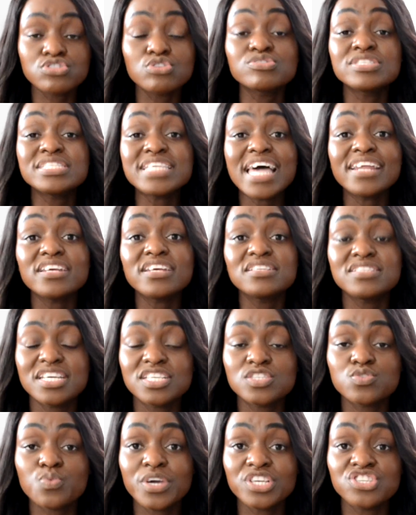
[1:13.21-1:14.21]
So
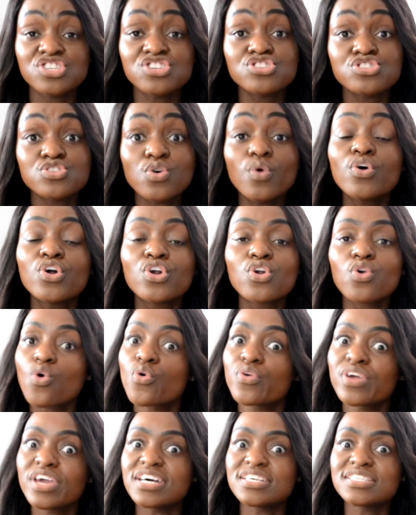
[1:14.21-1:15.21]
Saturdays were just so
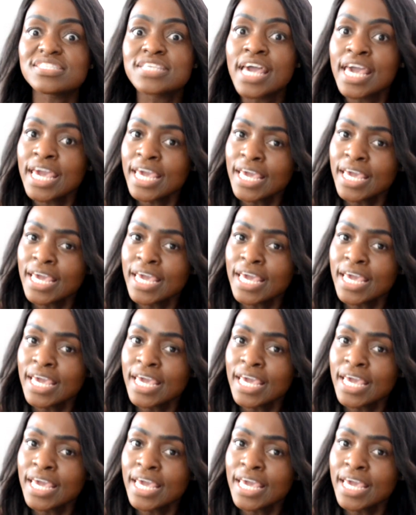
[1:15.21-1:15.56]
glorious.